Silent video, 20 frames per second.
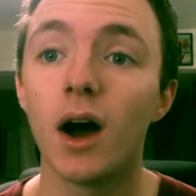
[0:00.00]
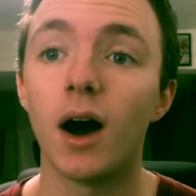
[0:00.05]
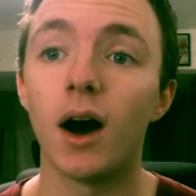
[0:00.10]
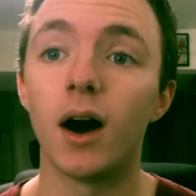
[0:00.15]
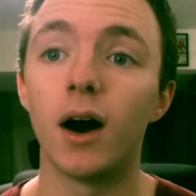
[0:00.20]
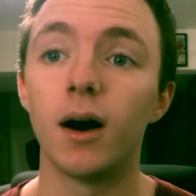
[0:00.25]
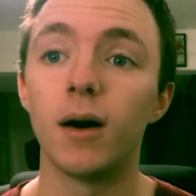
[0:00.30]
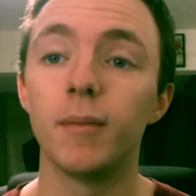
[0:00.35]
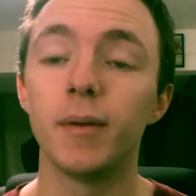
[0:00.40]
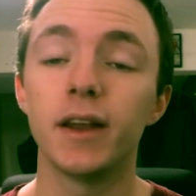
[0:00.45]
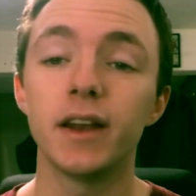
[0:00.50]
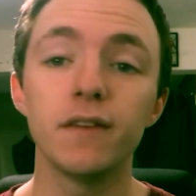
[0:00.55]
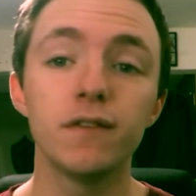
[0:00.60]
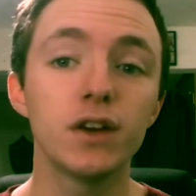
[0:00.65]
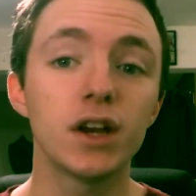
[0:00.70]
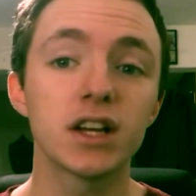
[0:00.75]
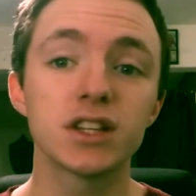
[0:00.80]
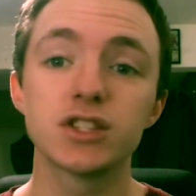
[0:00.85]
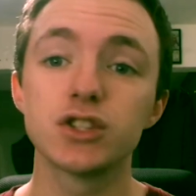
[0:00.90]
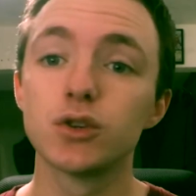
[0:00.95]
And if
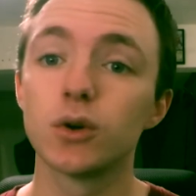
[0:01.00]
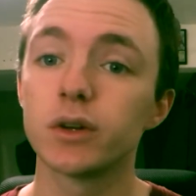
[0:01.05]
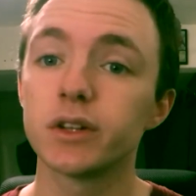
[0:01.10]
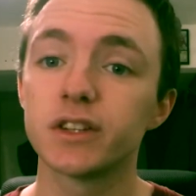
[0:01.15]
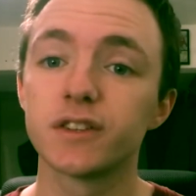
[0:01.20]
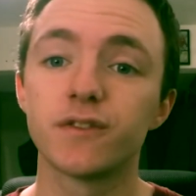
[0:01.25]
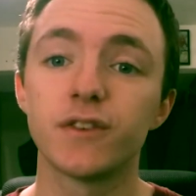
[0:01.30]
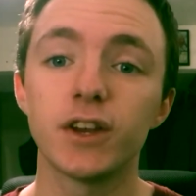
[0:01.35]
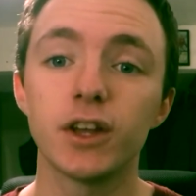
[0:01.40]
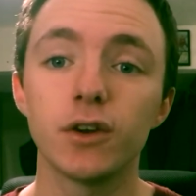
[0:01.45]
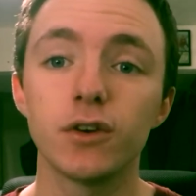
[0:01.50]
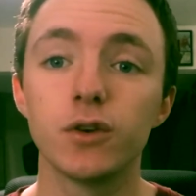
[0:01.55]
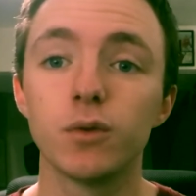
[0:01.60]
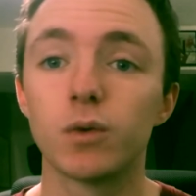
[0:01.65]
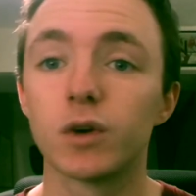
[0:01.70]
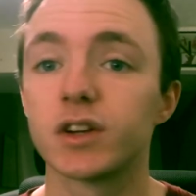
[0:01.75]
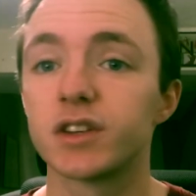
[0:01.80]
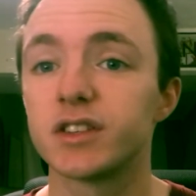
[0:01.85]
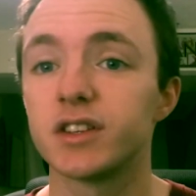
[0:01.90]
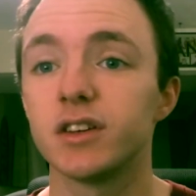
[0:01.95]
you guys enjoyed this video, you
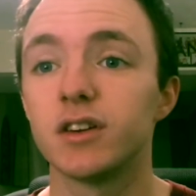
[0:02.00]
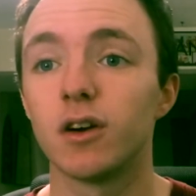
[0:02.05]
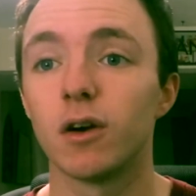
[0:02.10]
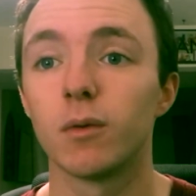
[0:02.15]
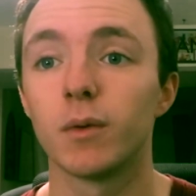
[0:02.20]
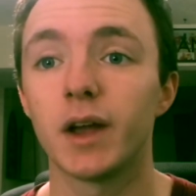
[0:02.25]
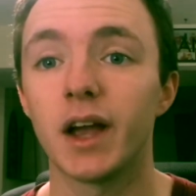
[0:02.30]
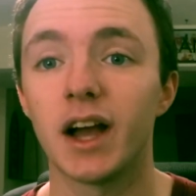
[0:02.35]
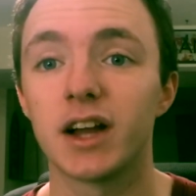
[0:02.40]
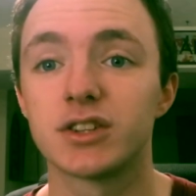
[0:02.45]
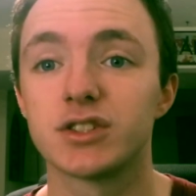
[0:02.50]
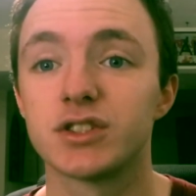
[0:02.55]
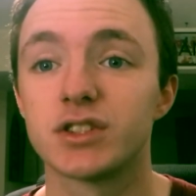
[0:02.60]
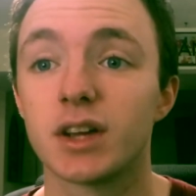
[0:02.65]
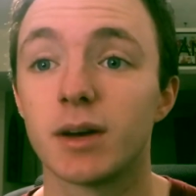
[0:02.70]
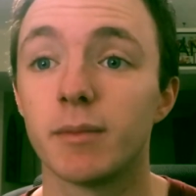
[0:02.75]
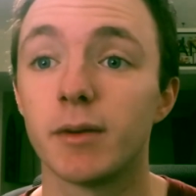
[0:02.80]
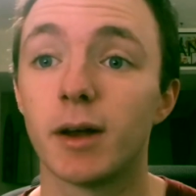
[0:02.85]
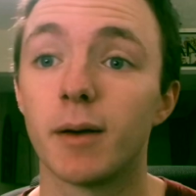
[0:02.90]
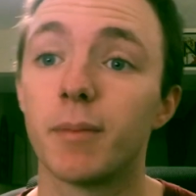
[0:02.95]
want to see our reactions
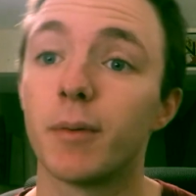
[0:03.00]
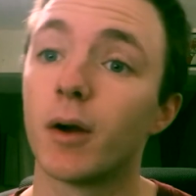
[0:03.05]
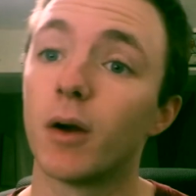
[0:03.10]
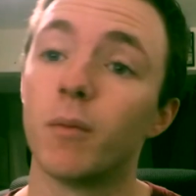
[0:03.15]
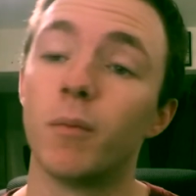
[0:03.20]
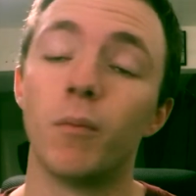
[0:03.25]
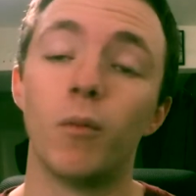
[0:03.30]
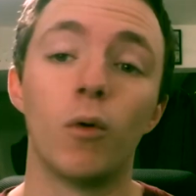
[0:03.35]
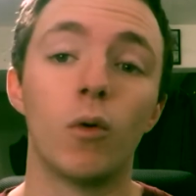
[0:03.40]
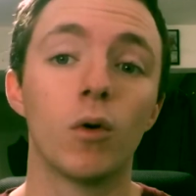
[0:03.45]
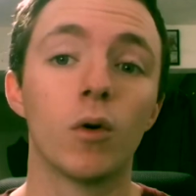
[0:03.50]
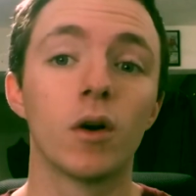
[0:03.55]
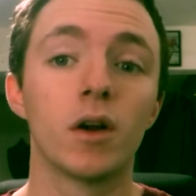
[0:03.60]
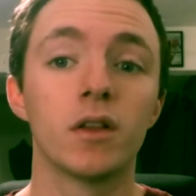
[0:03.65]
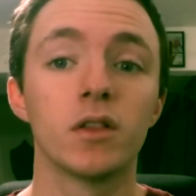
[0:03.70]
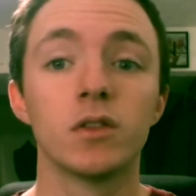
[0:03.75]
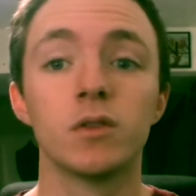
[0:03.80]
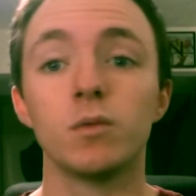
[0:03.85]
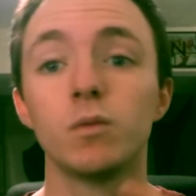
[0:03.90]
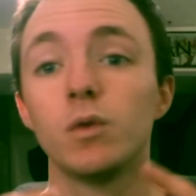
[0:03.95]
coming up,
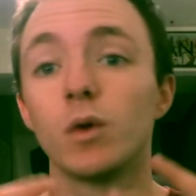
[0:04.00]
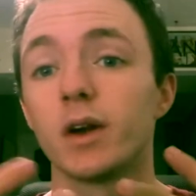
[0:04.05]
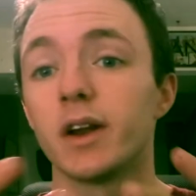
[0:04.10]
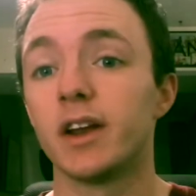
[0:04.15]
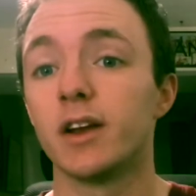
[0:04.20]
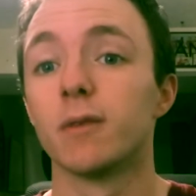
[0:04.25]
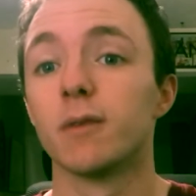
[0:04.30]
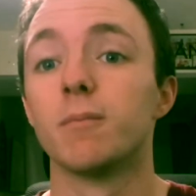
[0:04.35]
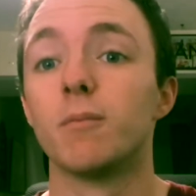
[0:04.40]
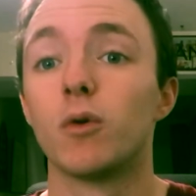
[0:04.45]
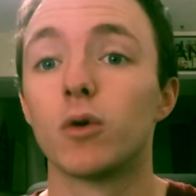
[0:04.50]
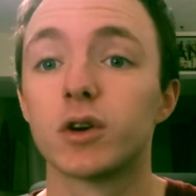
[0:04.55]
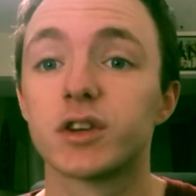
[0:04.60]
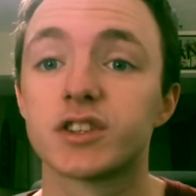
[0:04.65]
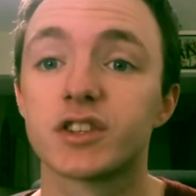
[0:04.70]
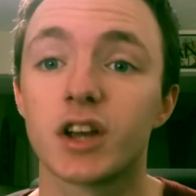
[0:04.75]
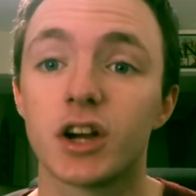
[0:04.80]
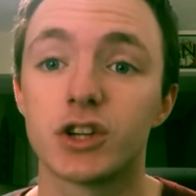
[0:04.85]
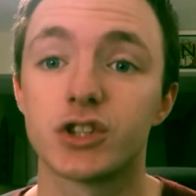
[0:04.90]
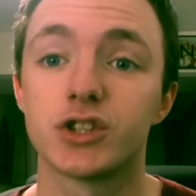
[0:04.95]
you want to hear more
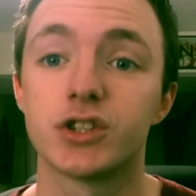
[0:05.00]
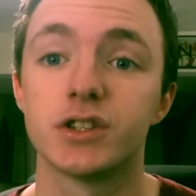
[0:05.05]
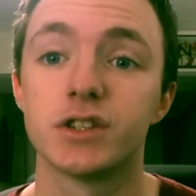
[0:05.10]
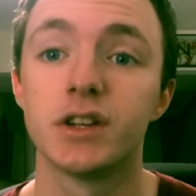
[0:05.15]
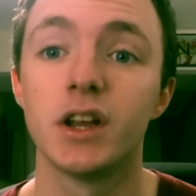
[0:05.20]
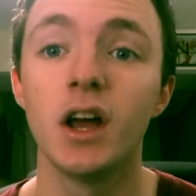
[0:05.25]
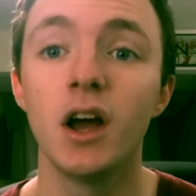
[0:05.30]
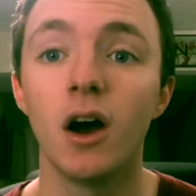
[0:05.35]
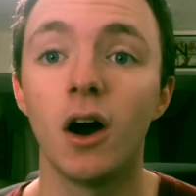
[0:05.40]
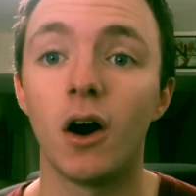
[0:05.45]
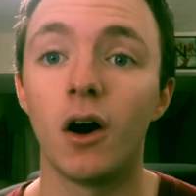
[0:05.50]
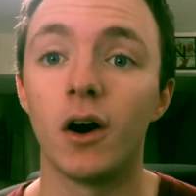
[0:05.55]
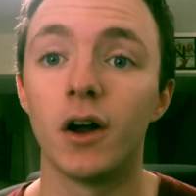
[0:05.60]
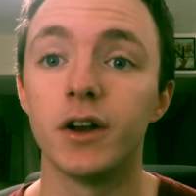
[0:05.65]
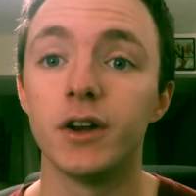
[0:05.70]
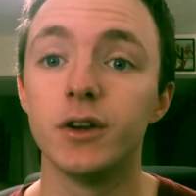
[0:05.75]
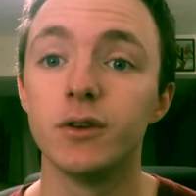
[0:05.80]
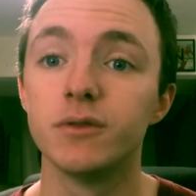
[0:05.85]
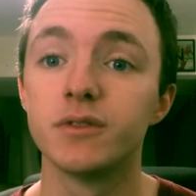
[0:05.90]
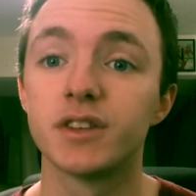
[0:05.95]
discussion
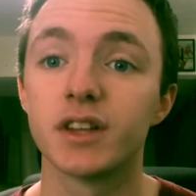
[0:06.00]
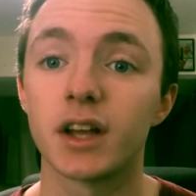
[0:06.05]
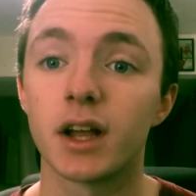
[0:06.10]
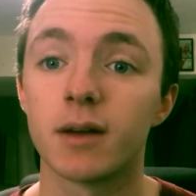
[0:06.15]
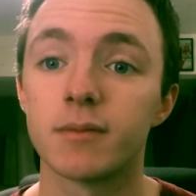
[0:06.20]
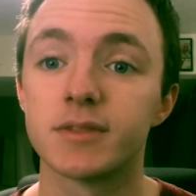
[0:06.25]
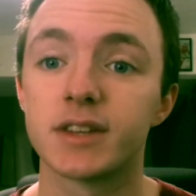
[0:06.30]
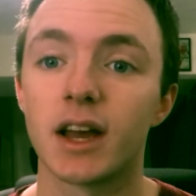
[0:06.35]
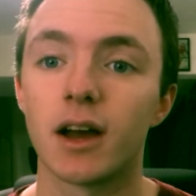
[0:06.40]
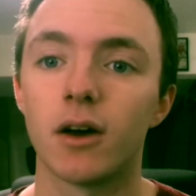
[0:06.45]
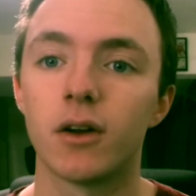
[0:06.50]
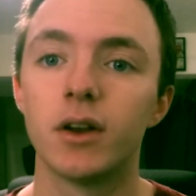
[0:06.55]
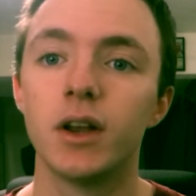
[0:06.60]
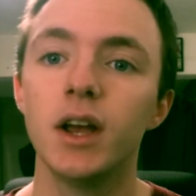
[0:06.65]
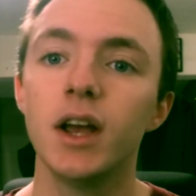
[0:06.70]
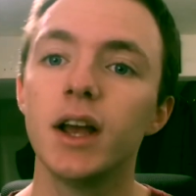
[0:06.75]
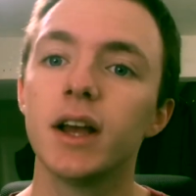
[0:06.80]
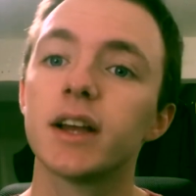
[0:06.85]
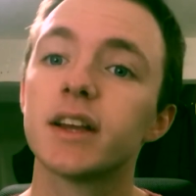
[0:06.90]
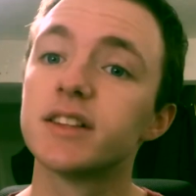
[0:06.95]
on news that comes out,
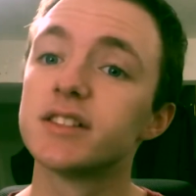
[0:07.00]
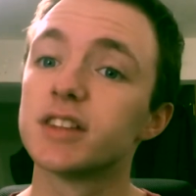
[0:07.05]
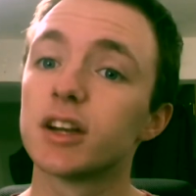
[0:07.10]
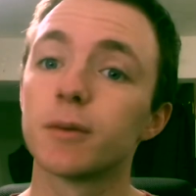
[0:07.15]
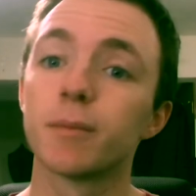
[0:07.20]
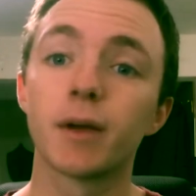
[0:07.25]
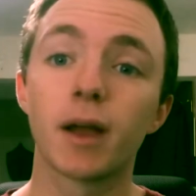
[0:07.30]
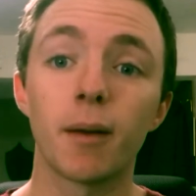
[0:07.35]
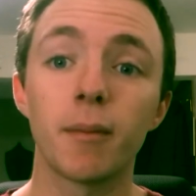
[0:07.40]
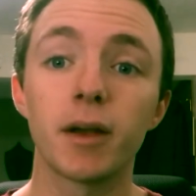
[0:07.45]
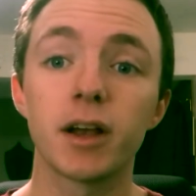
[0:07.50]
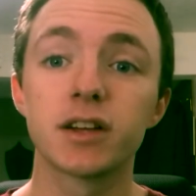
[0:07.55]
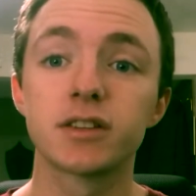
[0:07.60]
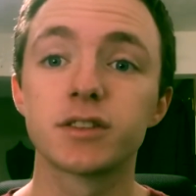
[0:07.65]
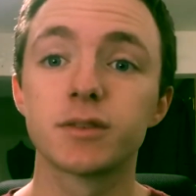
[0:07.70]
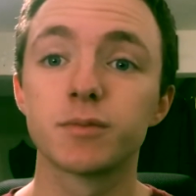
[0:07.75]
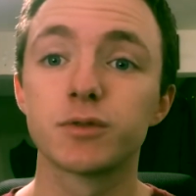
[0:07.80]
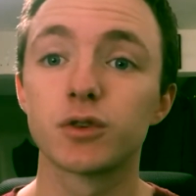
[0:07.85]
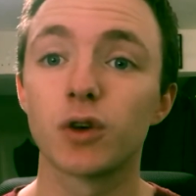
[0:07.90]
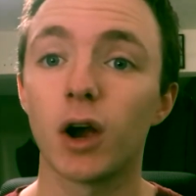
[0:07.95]
consider becoming a
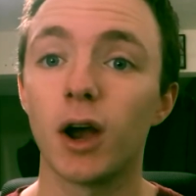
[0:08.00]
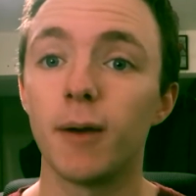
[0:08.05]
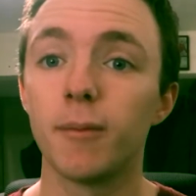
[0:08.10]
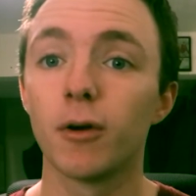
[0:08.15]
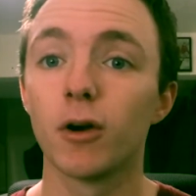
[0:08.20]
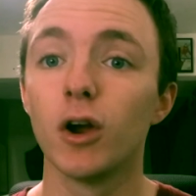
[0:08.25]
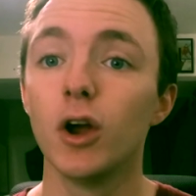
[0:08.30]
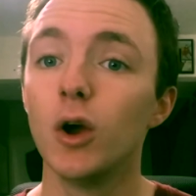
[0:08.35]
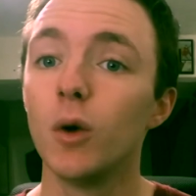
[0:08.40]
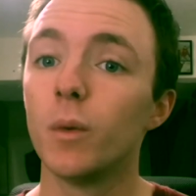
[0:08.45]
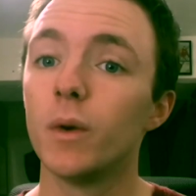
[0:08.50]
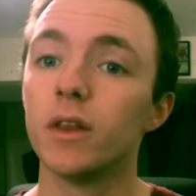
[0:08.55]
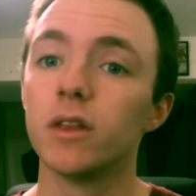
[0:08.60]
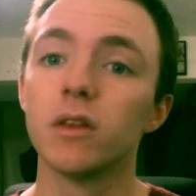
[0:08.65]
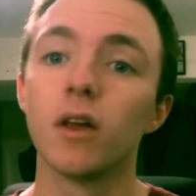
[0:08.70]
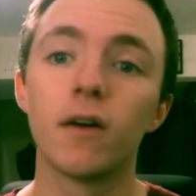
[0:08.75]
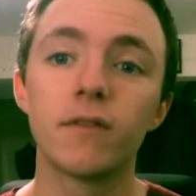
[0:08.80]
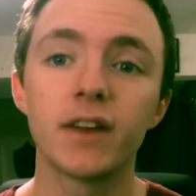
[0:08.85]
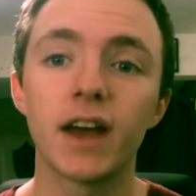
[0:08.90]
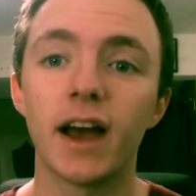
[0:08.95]
subscriber. We'd
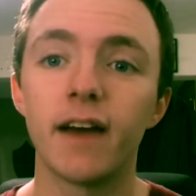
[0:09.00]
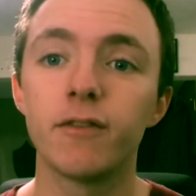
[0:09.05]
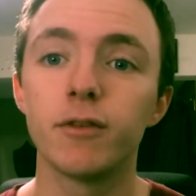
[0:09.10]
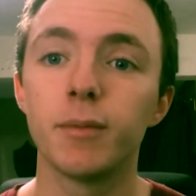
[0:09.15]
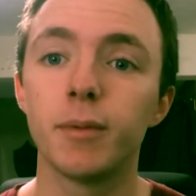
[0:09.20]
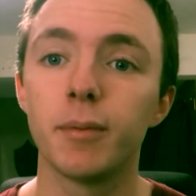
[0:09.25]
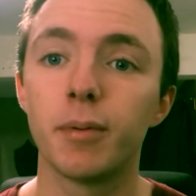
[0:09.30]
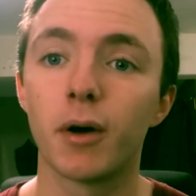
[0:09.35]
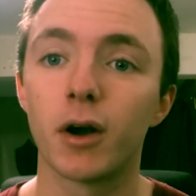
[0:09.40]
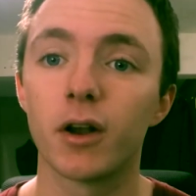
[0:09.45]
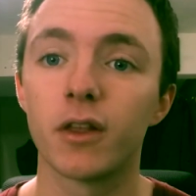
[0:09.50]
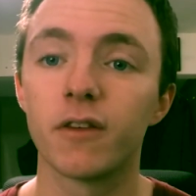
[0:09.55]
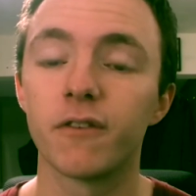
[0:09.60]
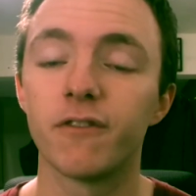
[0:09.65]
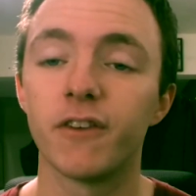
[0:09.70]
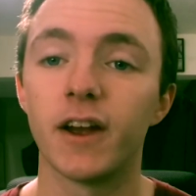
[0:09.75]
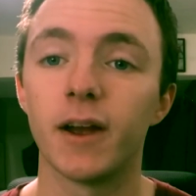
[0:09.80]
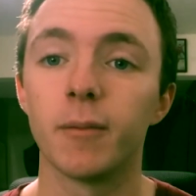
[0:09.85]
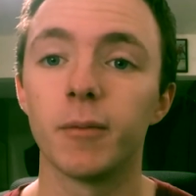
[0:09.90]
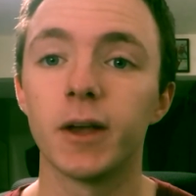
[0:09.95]
love to have you be part of the
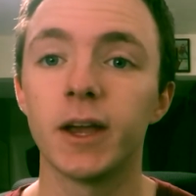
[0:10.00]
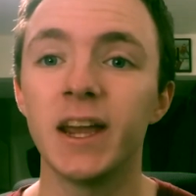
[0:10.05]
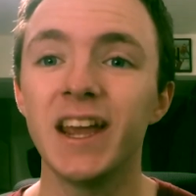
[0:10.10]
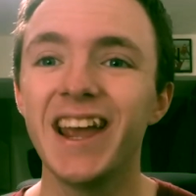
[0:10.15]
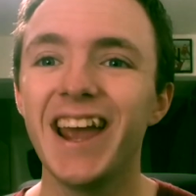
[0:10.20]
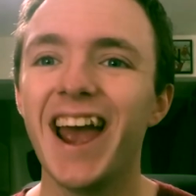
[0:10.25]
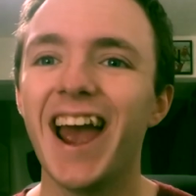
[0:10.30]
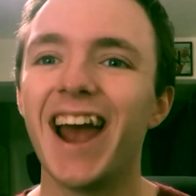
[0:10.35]
family.